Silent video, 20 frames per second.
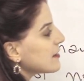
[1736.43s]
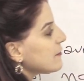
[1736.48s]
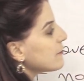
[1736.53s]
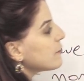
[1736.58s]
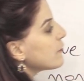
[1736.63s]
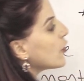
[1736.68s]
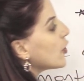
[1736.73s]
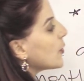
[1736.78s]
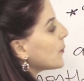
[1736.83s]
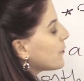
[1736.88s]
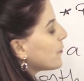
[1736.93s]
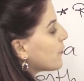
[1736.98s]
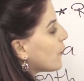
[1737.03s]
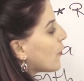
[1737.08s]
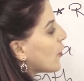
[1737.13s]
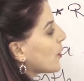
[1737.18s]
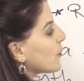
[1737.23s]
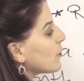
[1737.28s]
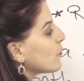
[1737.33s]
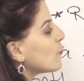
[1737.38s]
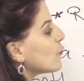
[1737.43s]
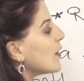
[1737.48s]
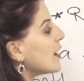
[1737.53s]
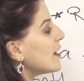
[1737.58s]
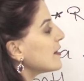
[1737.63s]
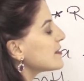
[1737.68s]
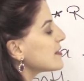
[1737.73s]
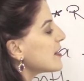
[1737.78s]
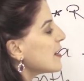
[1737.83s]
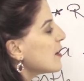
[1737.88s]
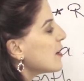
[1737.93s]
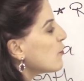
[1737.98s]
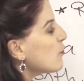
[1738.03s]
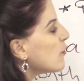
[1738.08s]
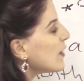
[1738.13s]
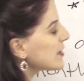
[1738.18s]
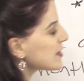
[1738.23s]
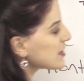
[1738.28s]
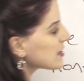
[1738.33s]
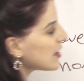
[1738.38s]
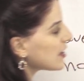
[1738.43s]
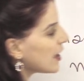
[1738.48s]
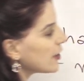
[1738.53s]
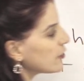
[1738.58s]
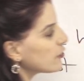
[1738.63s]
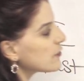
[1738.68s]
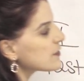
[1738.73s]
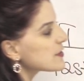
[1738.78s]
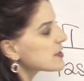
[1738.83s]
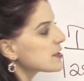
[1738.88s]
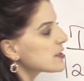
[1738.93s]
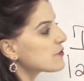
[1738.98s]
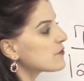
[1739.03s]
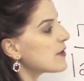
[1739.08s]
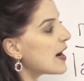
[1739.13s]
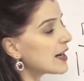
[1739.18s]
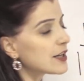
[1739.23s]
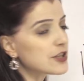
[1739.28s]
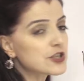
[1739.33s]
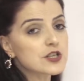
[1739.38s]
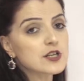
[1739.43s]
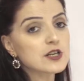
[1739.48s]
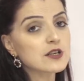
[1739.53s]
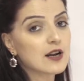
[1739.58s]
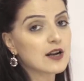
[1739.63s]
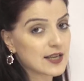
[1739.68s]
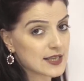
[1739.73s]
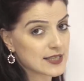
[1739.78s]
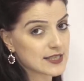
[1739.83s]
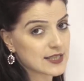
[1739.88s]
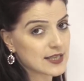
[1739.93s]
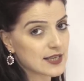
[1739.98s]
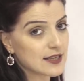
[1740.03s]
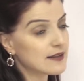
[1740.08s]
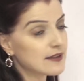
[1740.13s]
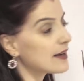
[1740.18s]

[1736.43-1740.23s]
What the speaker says: the verb form? What kind of structure I see